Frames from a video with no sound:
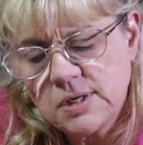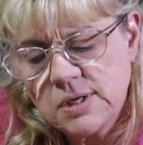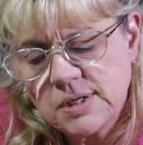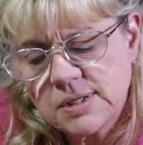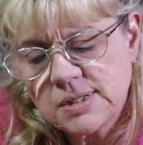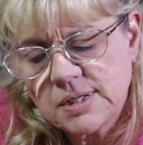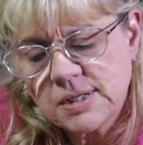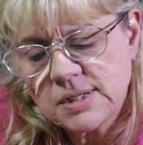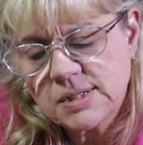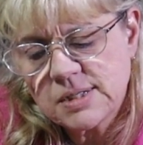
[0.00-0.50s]

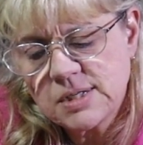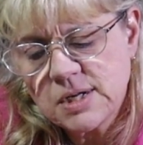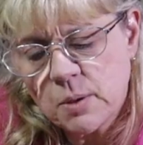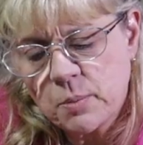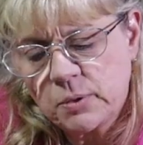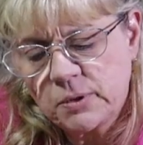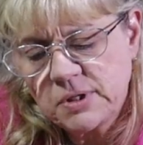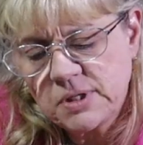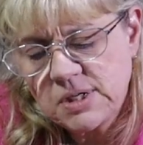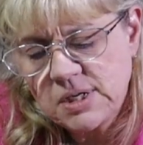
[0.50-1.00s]
It says
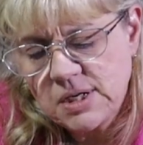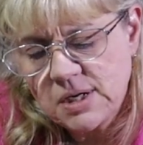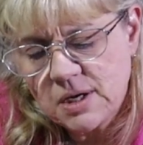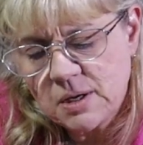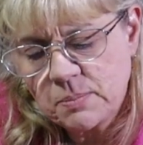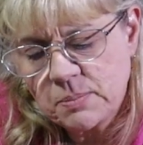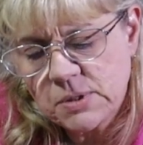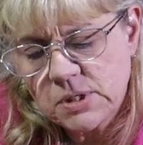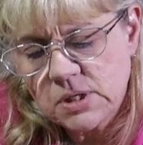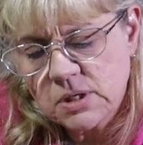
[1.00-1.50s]
double
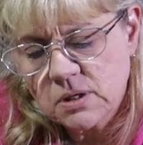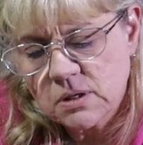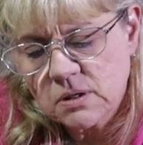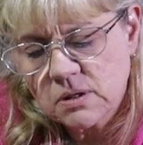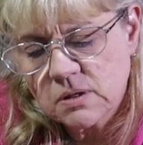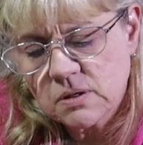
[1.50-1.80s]
tipped